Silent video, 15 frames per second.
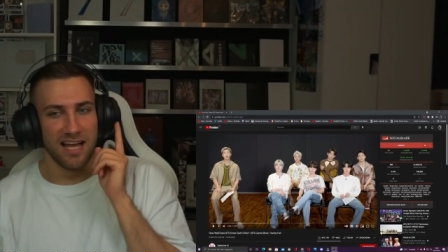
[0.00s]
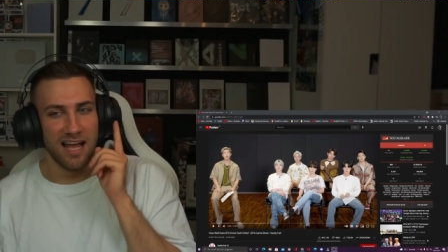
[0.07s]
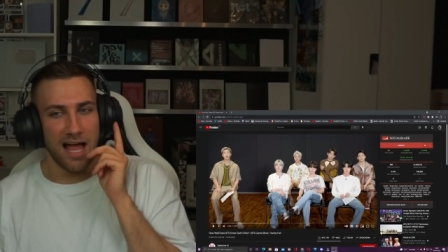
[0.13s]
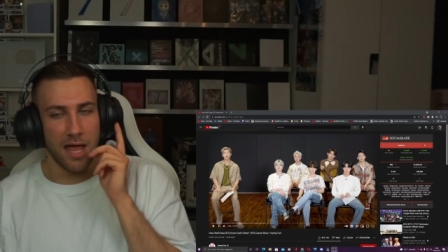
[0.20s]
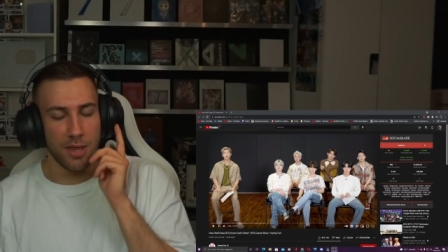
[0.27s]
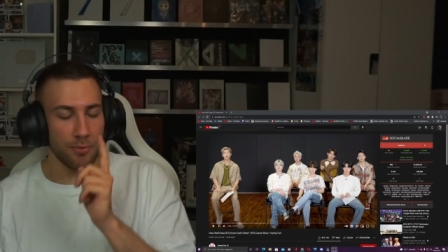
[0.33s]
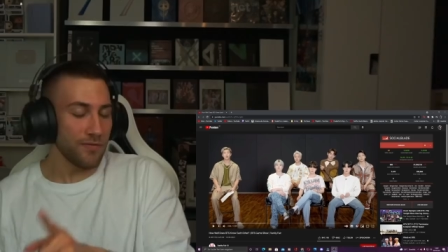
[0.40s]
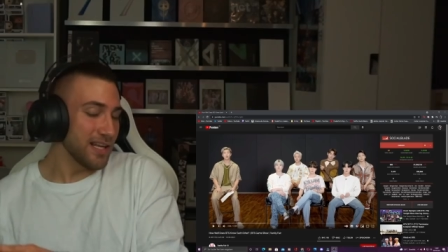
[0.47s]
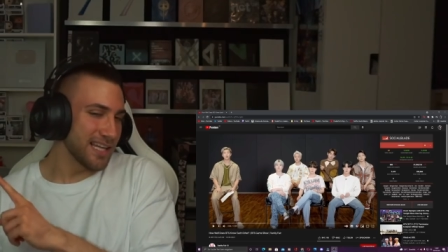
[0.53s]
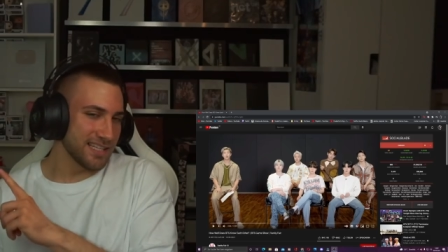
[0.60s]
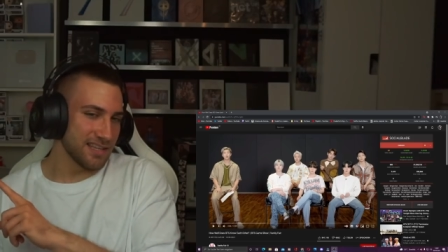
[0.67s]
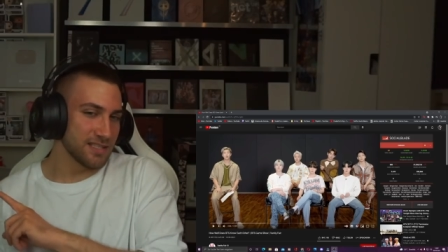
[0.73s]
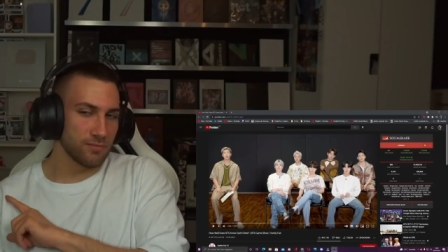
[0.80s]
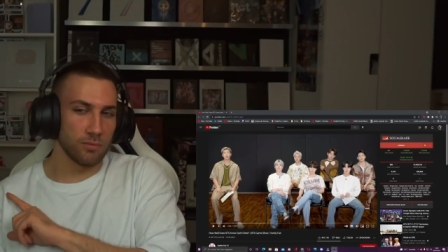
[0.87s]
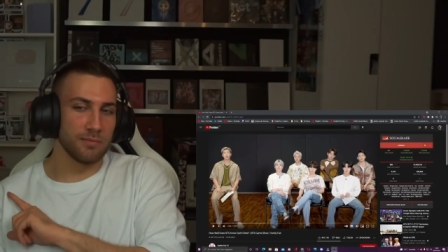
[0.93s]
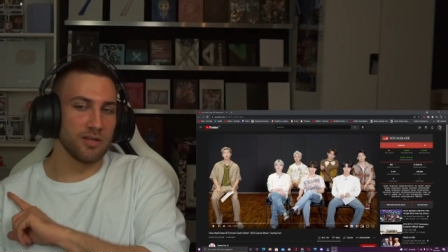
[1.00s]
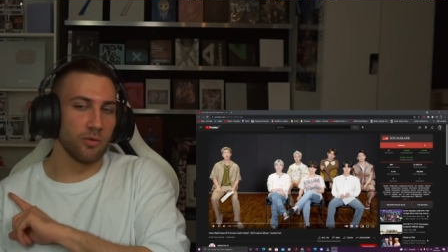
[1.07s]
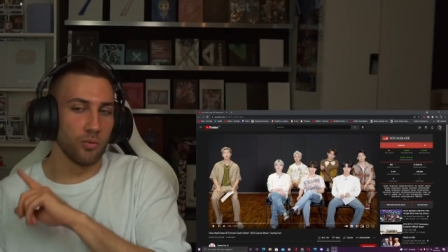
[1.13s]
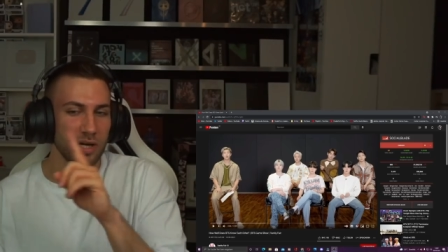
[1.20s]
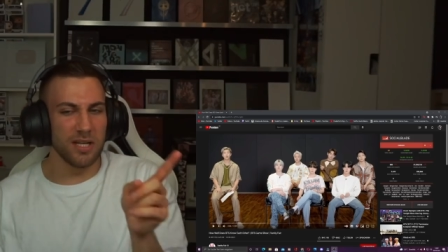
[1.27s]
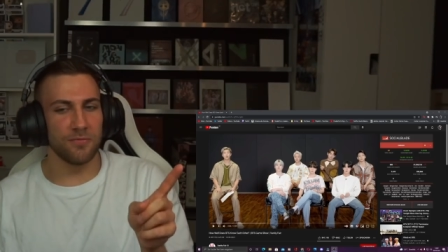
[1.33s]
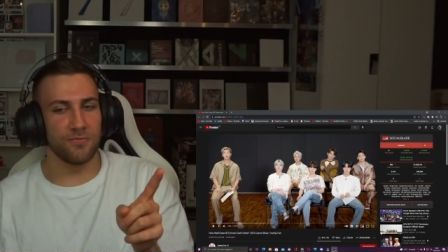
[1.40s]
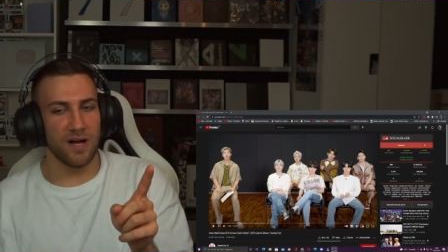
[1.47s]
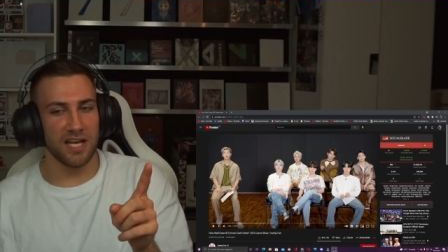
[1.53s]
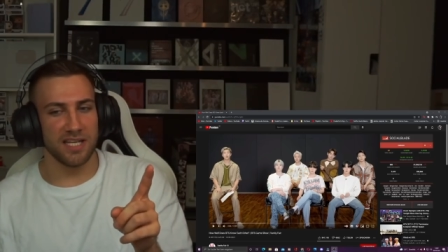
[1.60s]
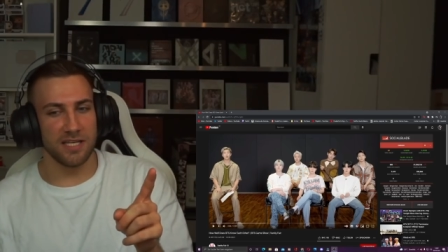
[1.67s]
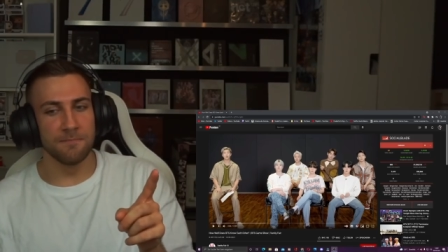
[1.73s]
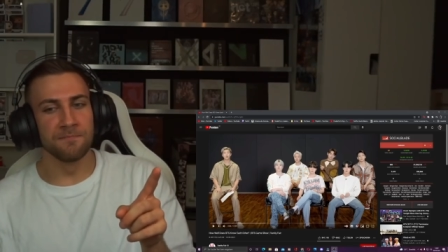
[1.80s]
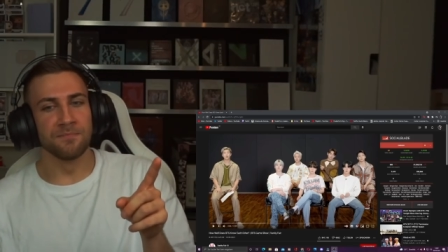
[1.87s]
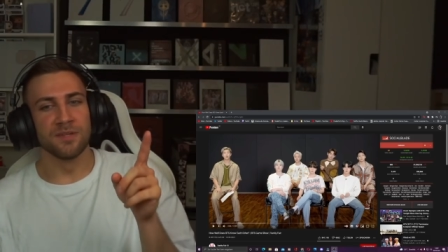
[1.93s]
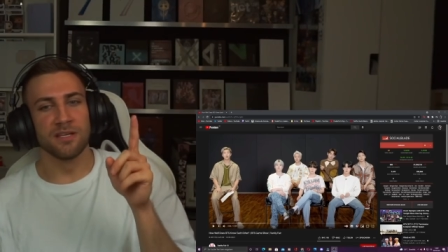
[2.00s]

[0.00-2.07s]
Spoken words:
I feel like this will be really funny.